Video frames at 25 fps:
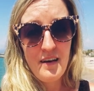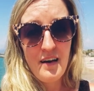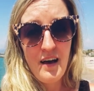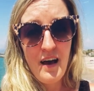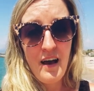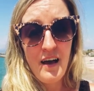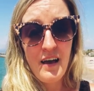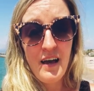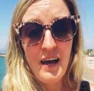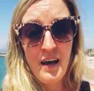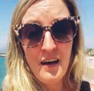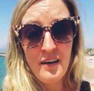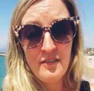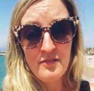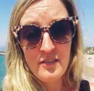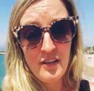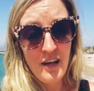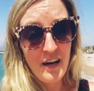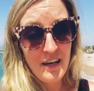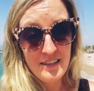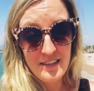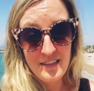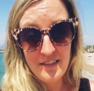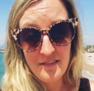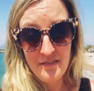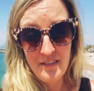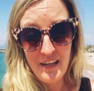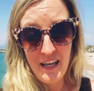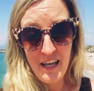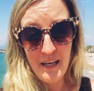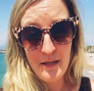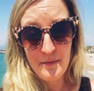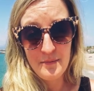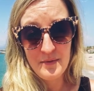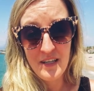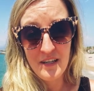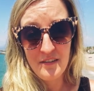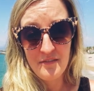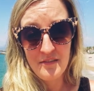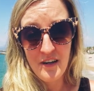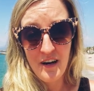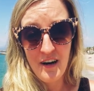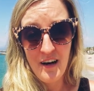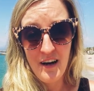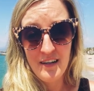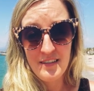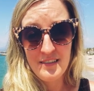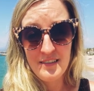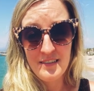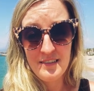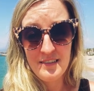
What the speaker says: I have lots of names. I've got